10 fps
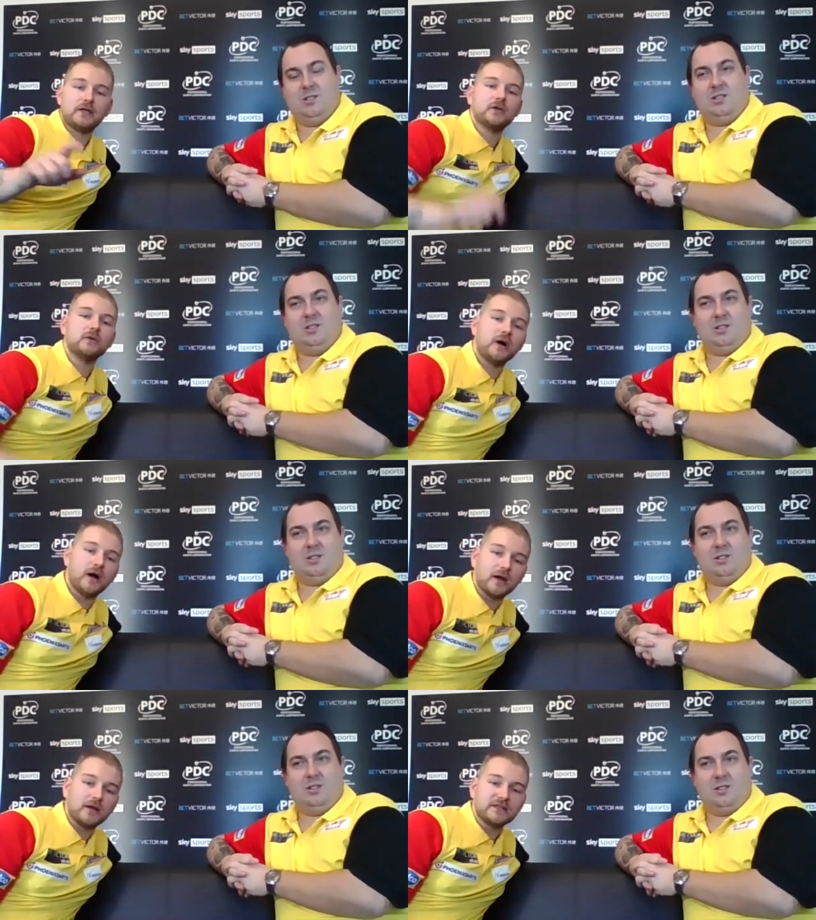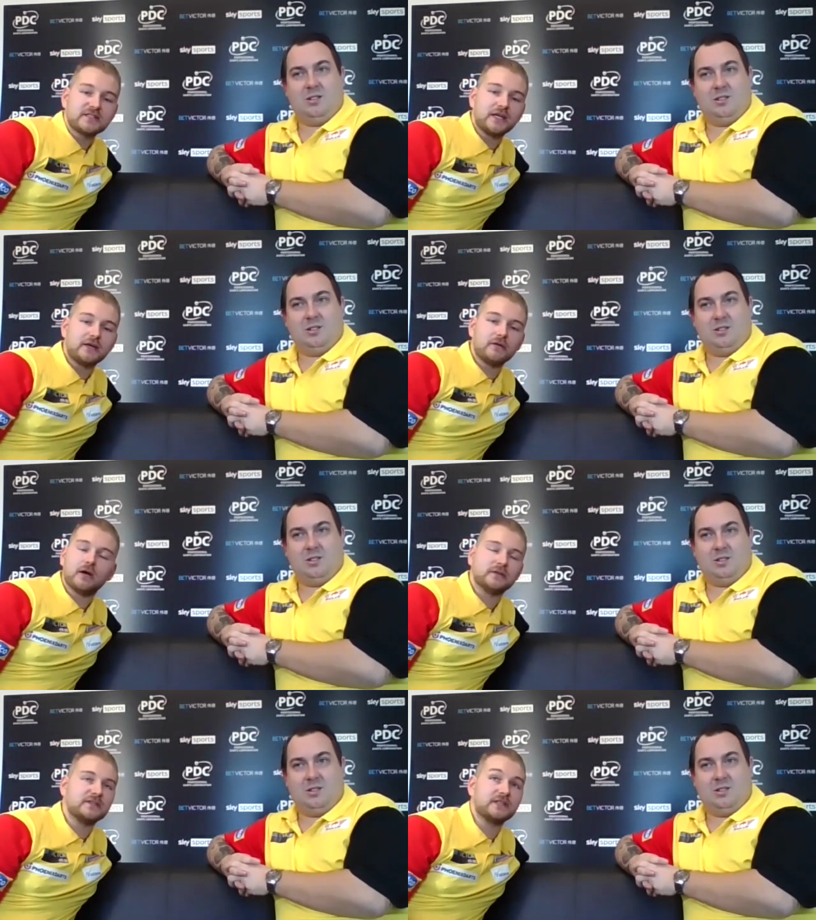Speaker 1: And you know, uh, this year,
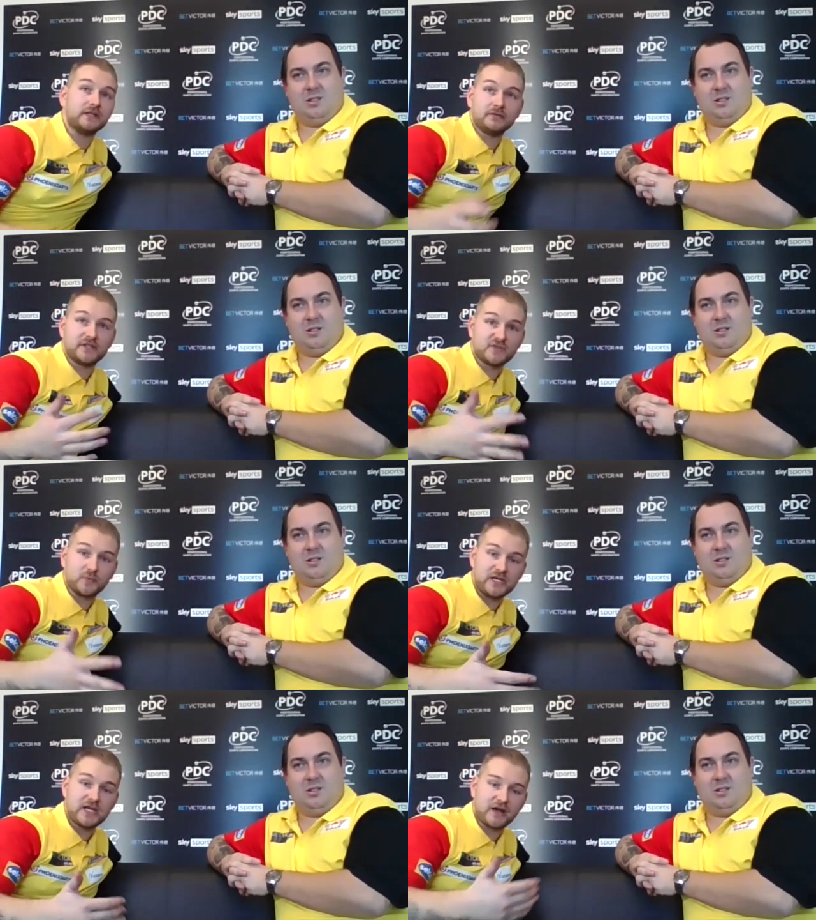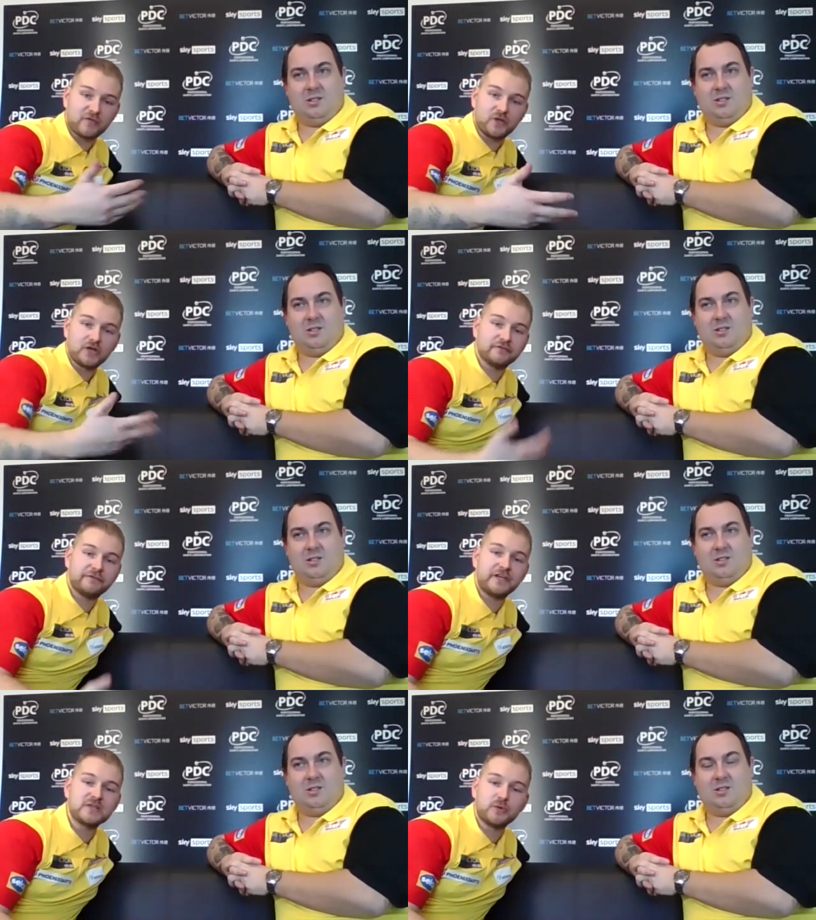uh, this year, this week, I've been on
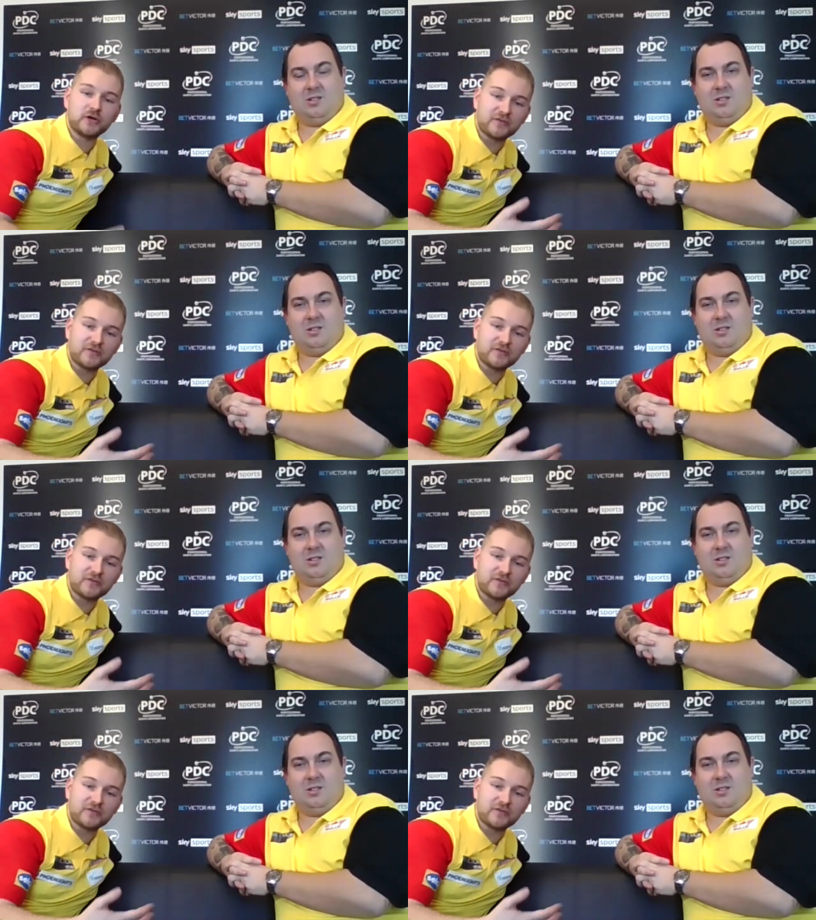Facebook.